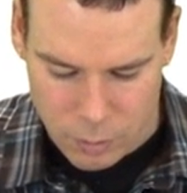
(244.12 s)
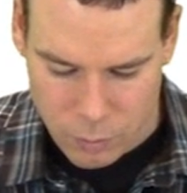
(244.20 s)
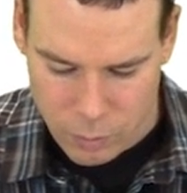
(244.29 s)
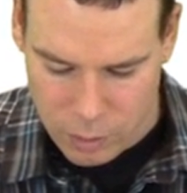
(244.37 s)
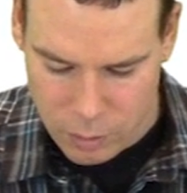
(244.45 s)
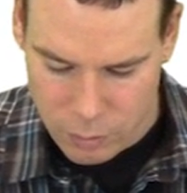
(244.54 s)

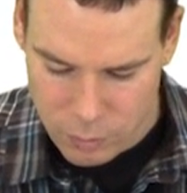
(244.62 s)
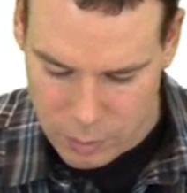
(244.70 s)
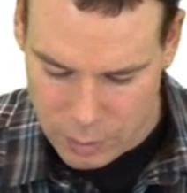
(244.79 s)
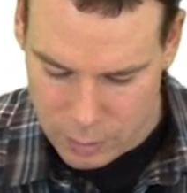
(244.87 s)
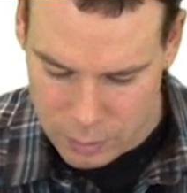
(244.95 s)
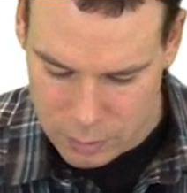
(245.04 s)

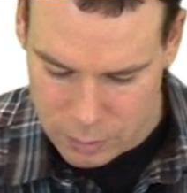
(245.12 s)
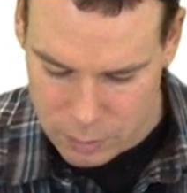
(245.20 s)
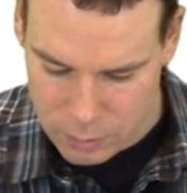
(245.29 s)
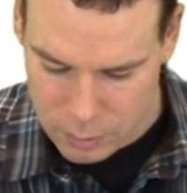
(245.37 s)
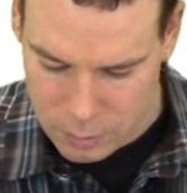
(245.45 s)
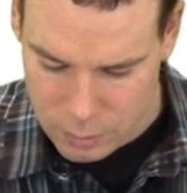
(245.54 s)
that
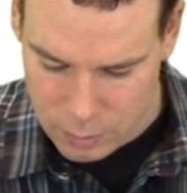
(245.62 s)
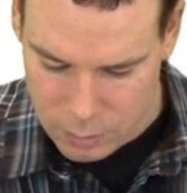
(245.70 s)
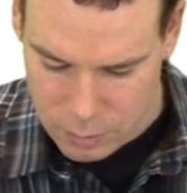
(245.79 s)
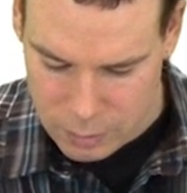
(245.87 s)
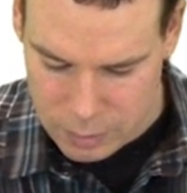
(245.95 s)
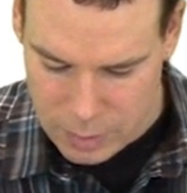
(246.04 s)

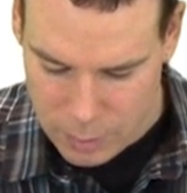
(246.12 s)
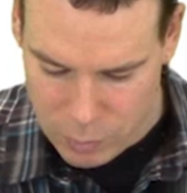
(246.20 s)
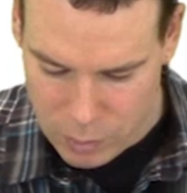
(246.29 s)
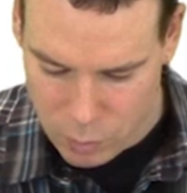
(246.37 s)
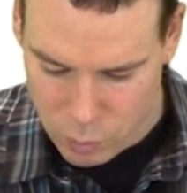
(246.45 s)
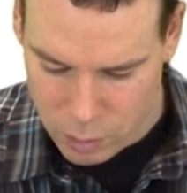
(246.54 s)
the depth
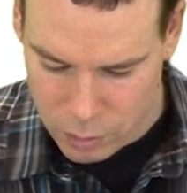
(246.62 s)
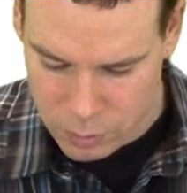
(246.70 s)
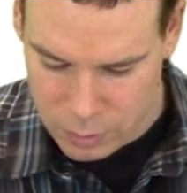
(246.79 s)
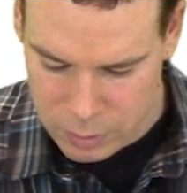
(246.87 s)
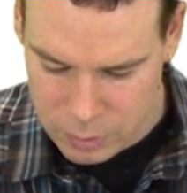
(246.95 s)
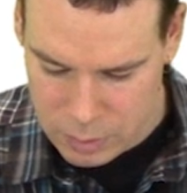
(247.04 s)
of the water
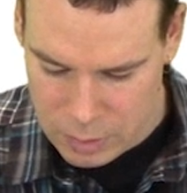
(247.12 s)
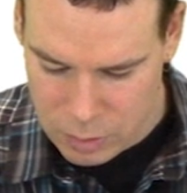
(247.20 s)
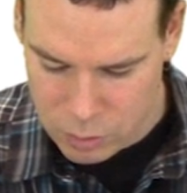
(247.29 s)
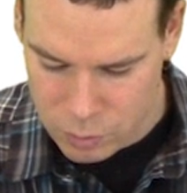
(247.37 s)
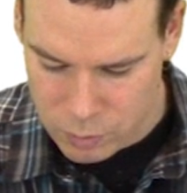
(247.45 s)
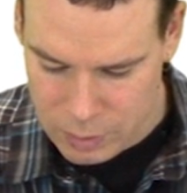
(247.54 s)
is
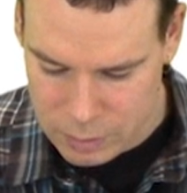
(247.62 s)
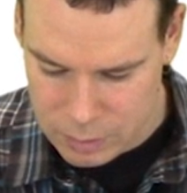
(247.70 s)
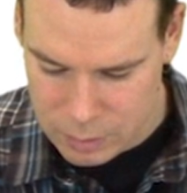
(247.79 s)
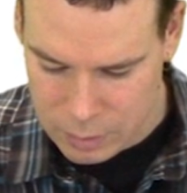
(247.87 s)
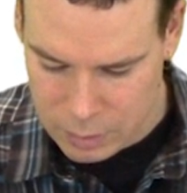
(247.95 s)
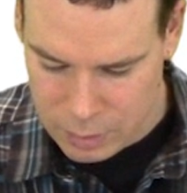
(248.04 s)

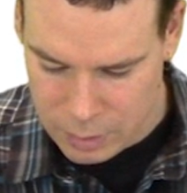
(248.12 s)
decreasing